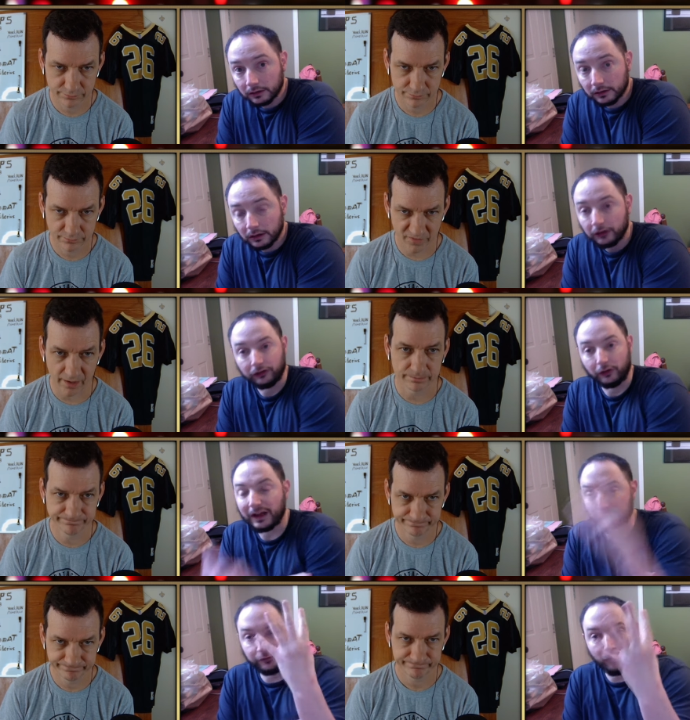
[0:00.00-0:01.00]
Speaker 1: Yeah. So
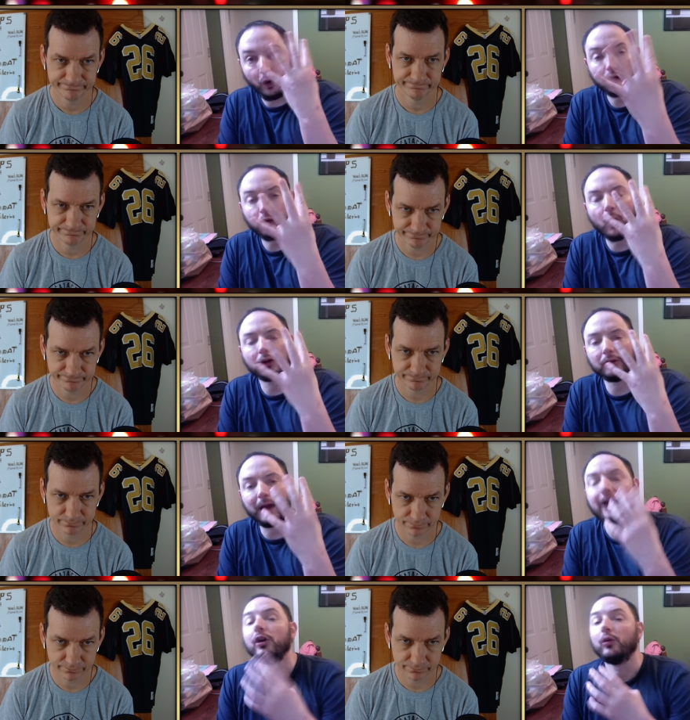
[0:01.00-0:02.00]
that's four
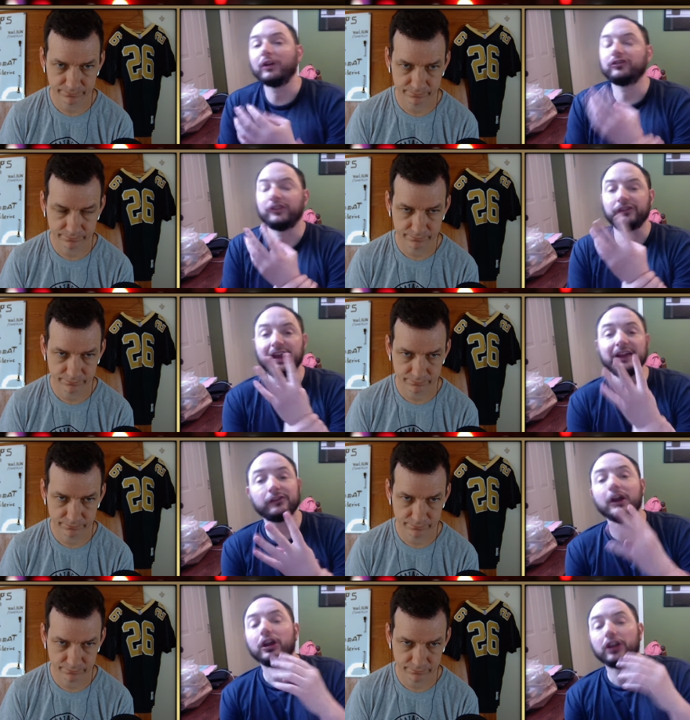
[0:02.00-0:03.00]
quarterback, which the Saints,
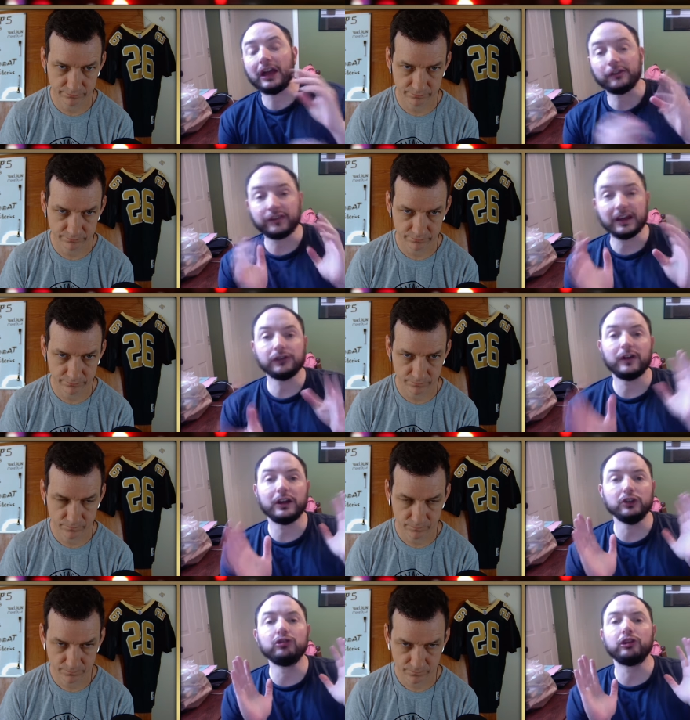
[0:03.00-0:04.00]
as a Saints fan,
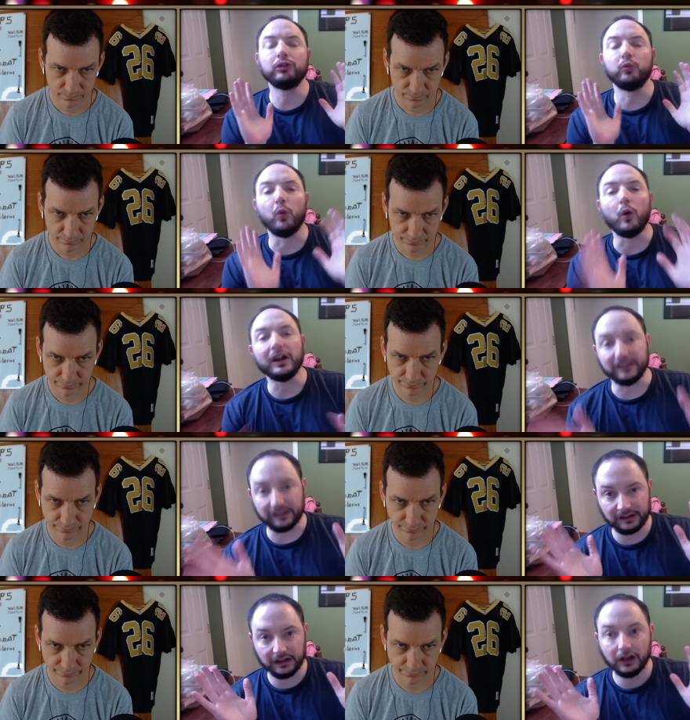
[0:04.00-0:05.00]
you should
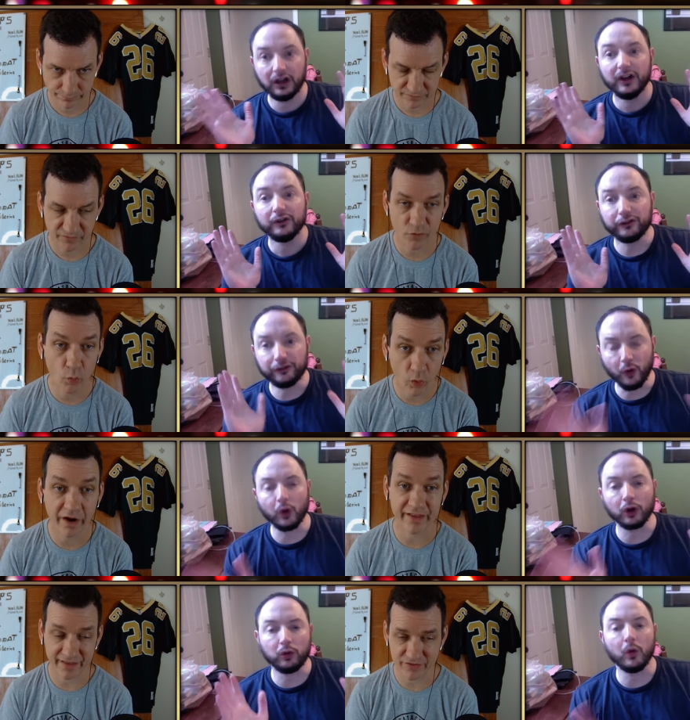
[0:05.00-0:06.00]
want you four
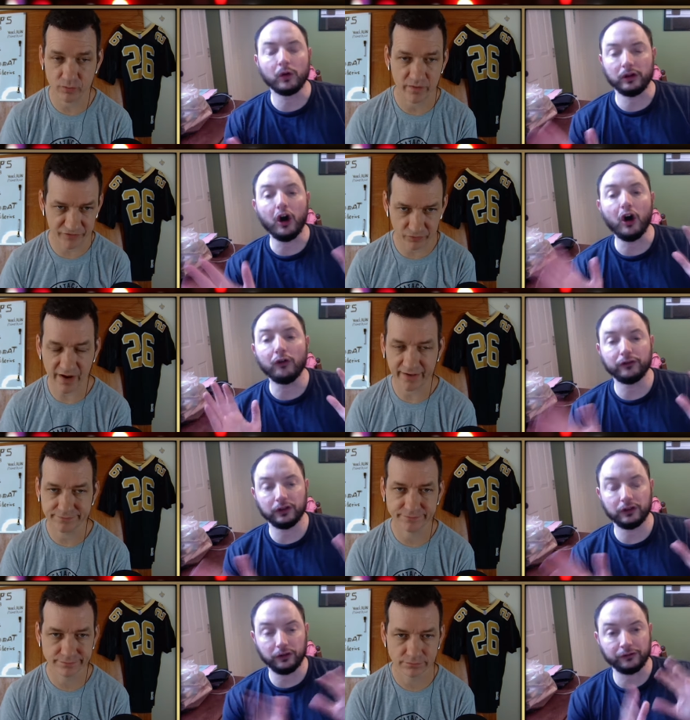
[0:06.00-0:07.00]
want it. Yes, that's all right.
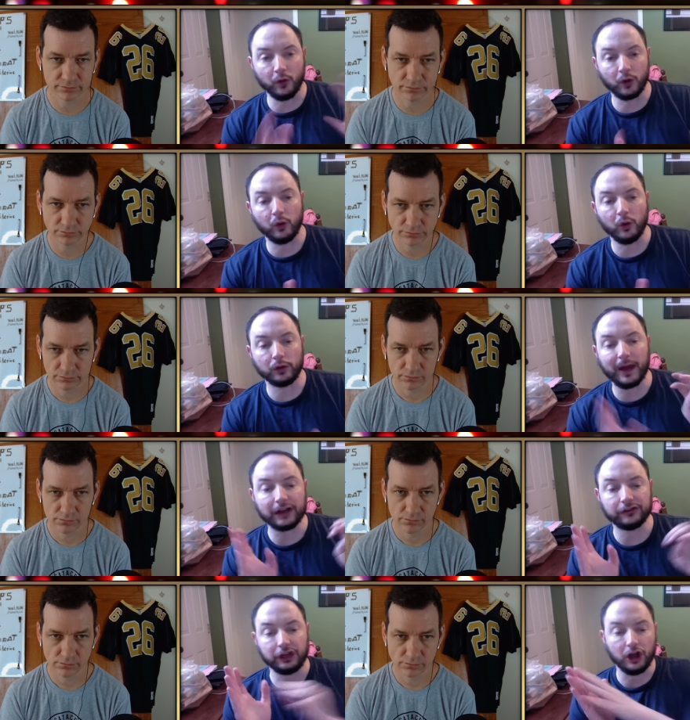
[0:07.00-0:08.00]
the four quarterbacks
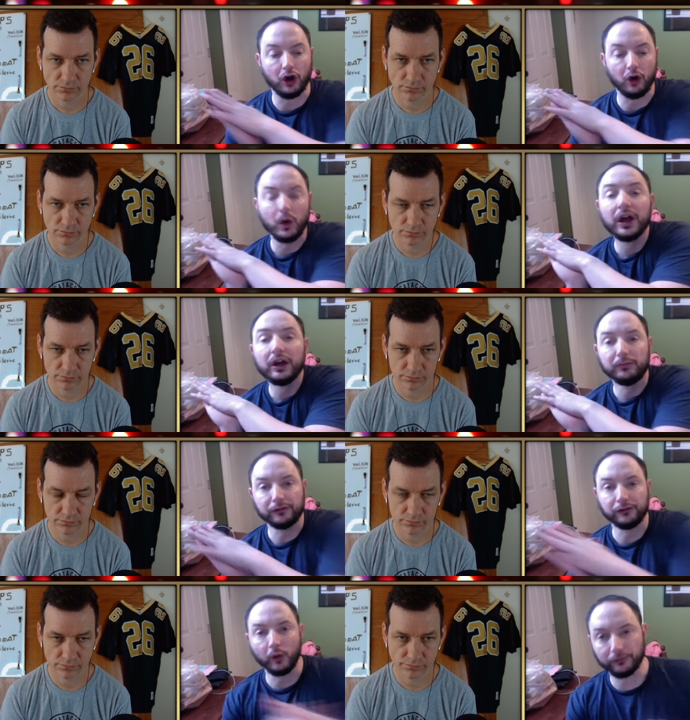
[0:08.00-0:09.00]
to go
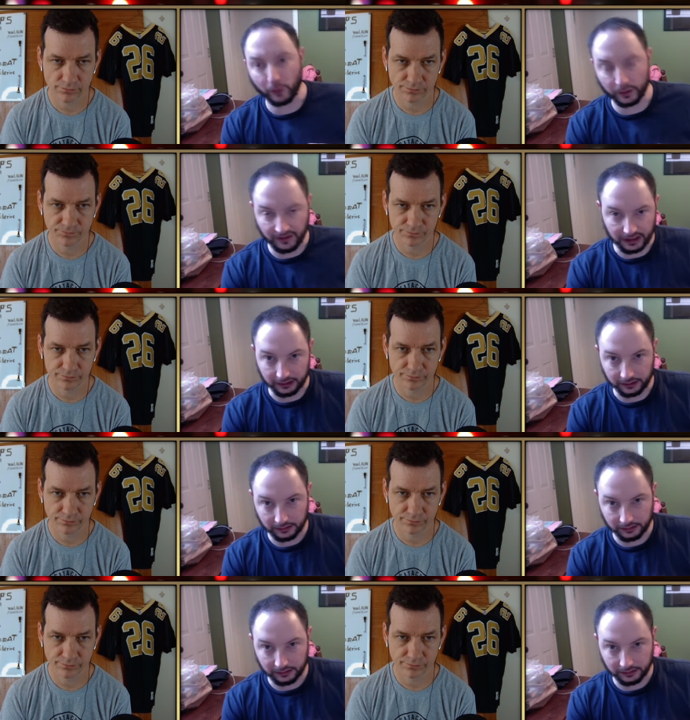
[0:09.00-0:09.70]
before 14.